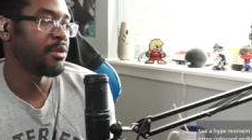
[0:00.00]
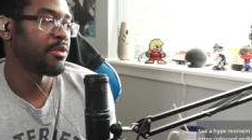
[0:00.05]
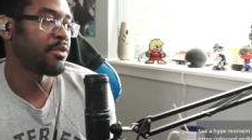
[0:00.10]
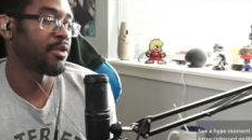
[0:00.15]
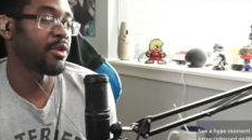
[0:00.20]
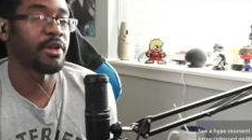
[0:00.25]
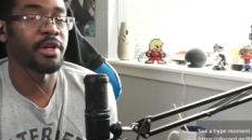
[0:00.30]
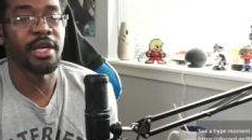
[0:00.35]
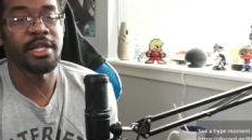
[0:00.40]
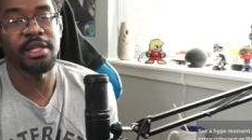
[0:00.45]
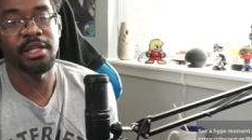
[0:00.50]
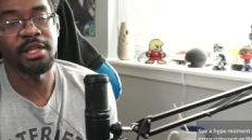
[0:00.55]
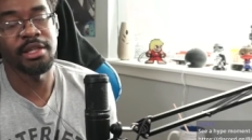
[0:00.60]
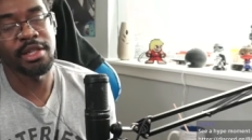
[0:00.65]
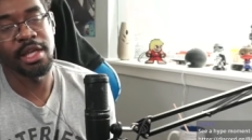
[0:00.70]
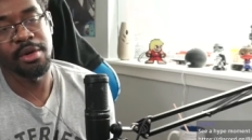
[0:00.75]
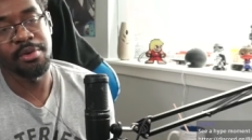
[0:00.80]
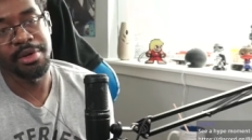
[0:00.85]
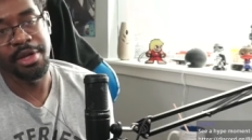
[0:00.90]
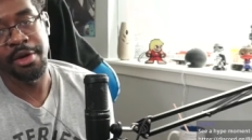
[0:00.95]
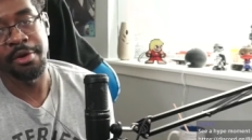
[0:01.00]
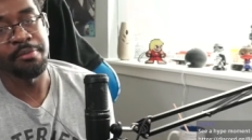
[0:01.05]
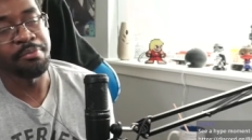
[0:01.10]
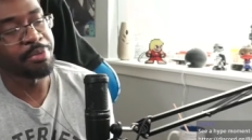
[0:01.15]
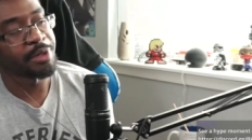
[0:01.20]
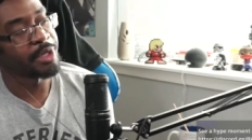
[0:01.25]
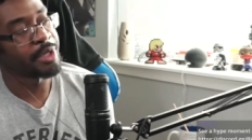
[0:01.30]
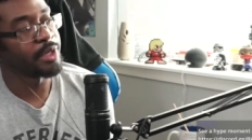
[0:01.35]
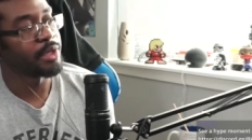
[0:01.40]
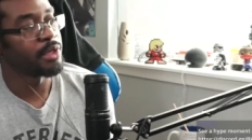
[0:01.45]
Sorry, I had to lift that one out,
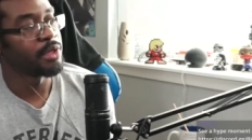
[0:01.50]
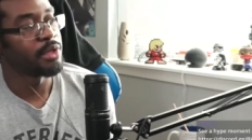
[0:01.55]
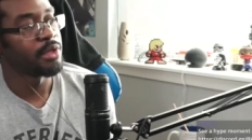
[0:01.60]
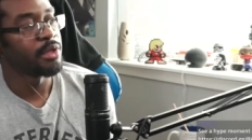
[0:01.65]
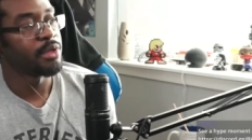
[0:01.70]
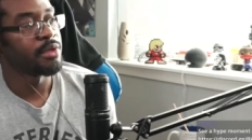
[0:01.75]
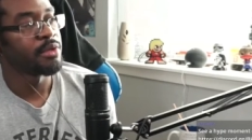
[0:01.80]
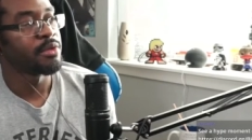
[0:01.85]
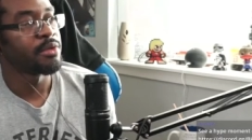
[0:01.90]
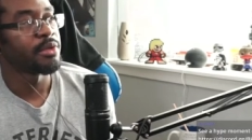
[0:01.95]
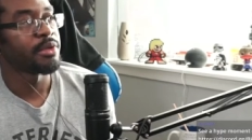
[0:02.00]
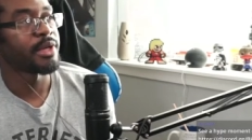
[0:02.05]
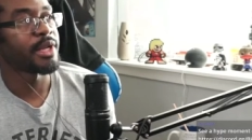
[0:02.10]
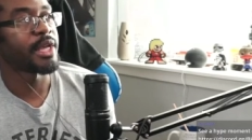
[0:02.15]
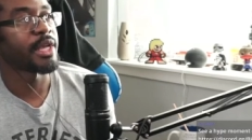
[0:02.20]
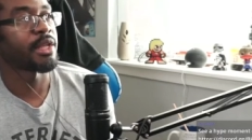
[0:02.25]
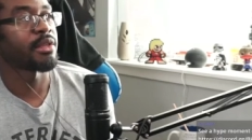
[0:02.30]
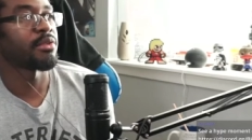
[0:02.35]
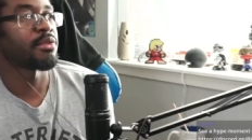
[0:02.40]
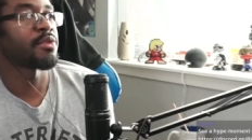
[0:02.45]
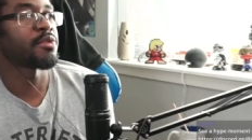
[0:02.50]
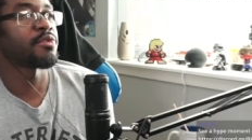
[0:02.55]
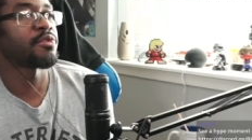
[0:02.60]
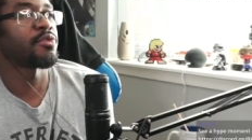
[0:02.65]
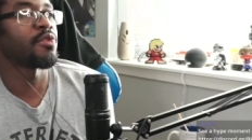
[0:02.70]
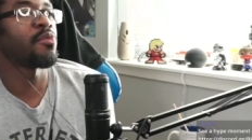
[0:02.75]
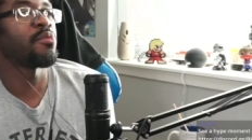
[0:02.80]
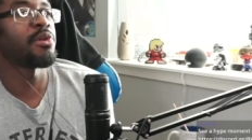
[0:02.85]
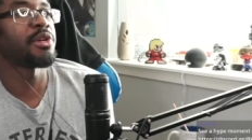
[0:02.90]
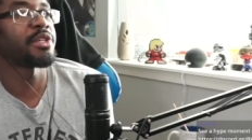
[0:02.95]
but like, there's
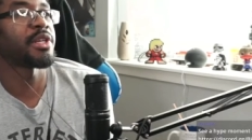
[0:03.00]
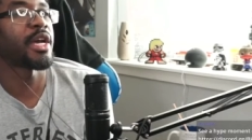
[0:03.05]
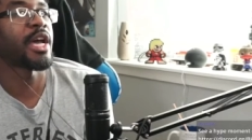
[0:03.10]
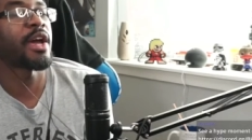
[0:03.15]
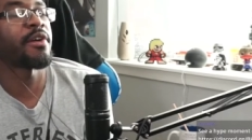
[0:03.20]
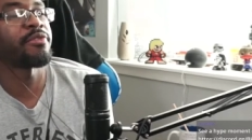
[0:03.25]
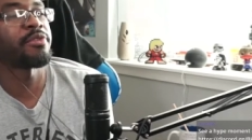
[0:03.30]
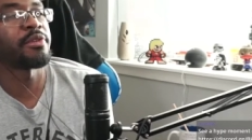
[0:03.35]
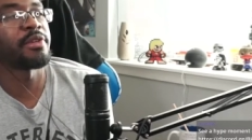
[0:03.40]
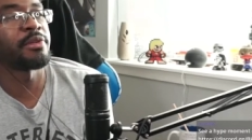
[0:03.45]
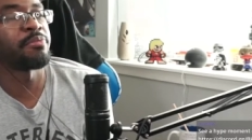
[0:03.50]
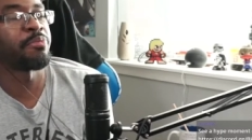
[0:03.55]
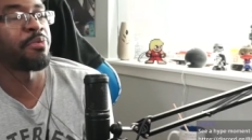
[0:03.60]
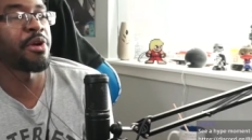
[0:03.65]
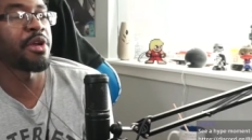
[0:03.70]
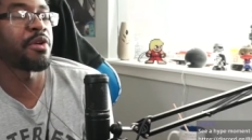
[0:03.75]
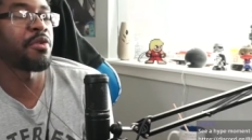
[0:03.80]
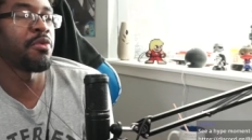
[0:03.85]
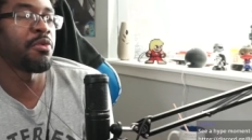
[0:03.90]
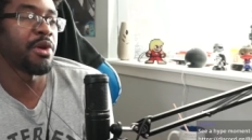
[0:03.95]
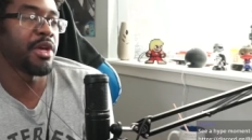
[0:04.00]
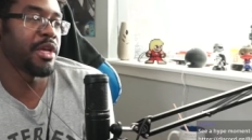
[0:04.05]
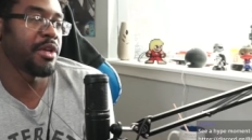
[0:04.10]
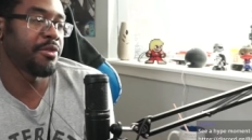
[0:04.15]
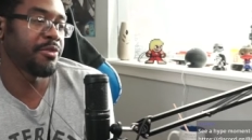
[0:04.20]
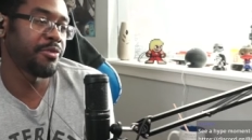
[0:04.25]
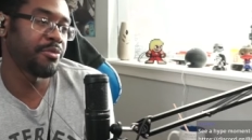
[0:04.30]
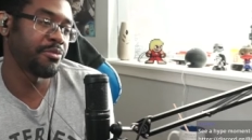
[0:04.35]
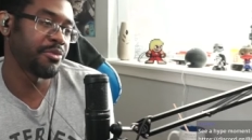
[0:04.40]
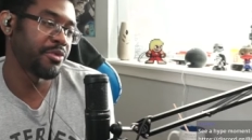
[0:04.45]
so much I have to break away
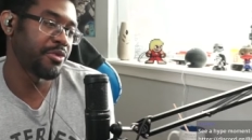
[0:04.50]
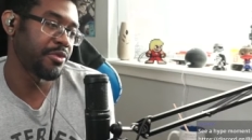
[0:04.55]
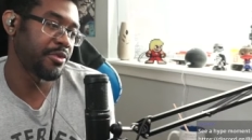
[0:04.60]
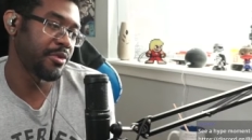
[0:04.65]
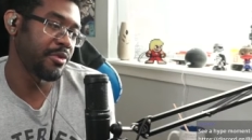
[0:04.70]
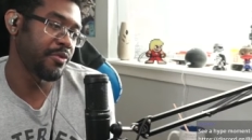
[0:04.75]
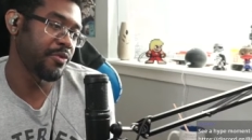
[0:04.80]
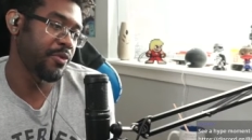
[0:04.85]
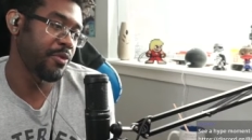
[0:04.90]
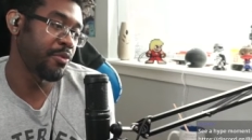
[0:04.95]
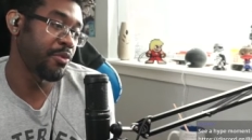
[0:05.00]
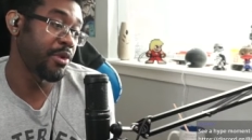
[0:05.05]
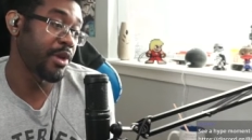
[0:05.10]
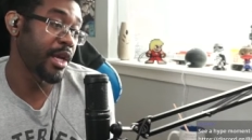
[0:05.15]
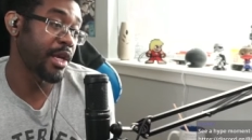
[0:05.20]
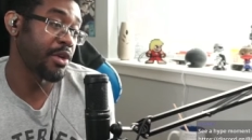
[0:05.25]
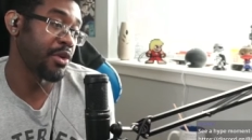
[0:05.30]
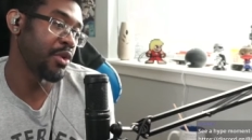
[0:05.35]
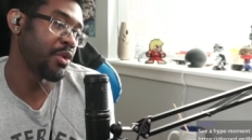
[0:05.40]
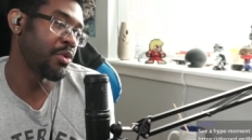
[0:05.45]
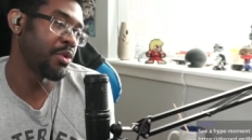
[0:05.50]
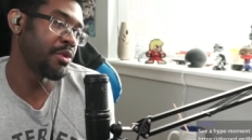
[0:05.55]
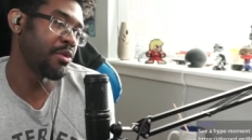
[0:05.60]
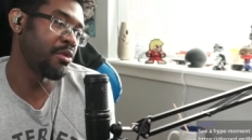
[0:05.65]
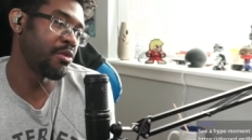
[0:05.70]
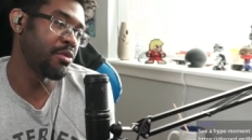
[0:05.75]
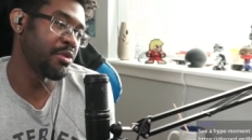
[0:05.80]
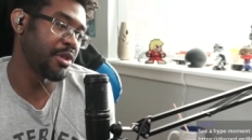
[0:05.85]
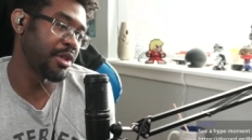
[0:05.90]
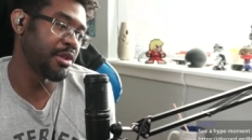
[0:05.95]
from from what I know in
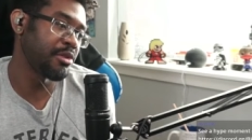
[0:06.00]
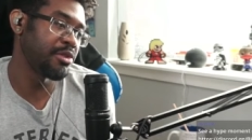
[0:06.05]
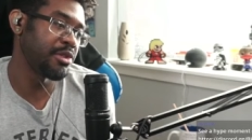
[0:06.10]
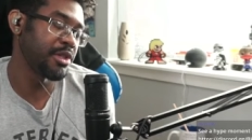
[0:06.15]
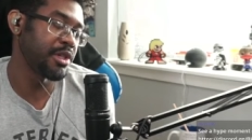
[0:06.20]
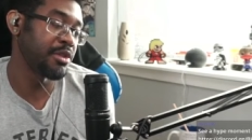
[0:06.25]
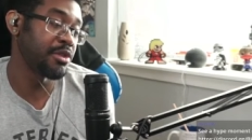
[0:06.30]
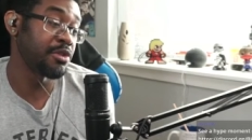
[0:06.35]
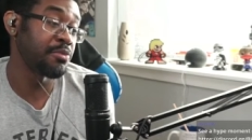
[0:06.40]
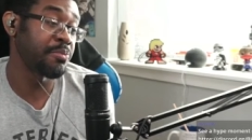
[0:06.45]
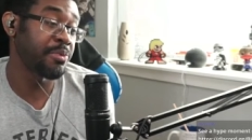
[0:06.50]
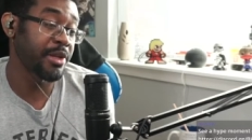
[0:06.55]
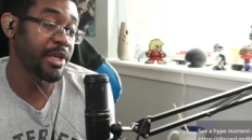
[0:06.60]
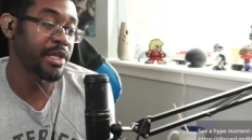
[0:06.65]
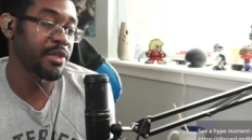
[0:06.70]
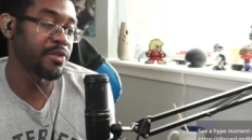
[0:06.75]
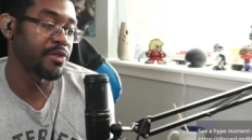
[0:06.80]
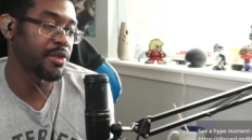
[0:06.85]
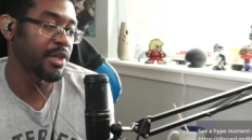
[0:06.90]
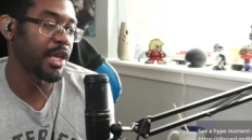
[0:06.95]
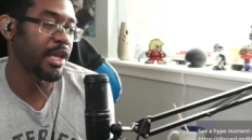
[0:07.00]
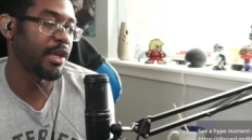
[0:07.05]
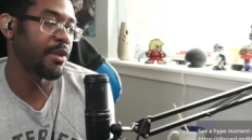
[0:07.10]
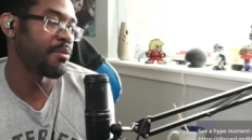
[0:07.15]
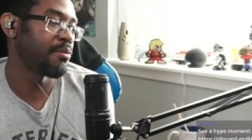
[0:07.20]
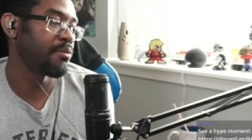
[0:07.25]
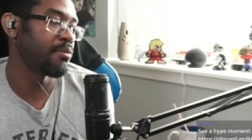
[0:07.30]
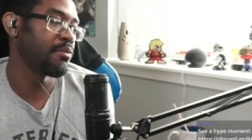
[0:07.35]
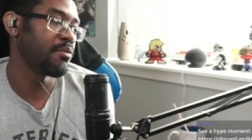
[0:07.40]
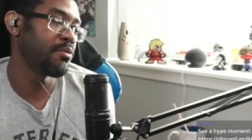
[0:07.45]
older Guilty Gear to play this game
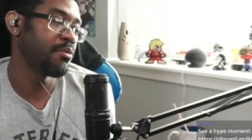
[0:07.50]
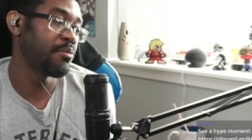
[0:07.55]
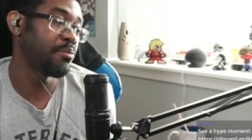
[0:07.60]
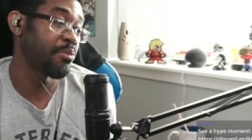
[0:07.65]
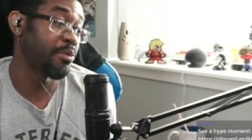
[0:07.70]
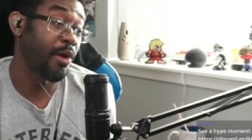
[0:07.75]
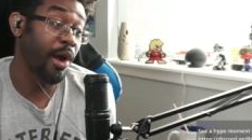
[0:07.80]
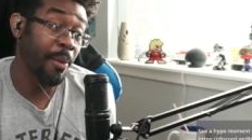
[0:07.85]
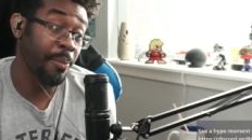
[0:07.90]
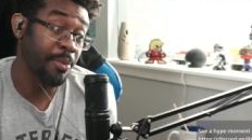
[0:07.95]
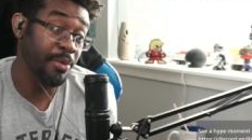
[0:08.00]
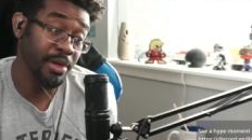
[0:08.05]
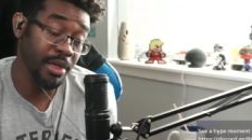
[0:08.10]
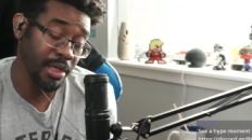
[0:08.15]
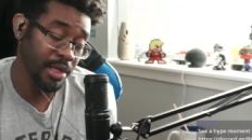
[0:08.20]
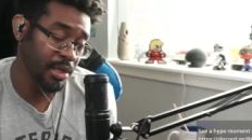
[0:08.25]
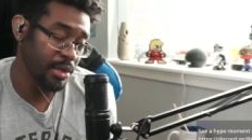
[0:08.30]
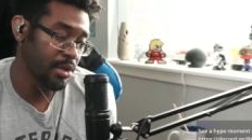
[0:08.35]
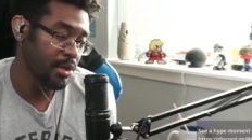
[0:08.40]
properly.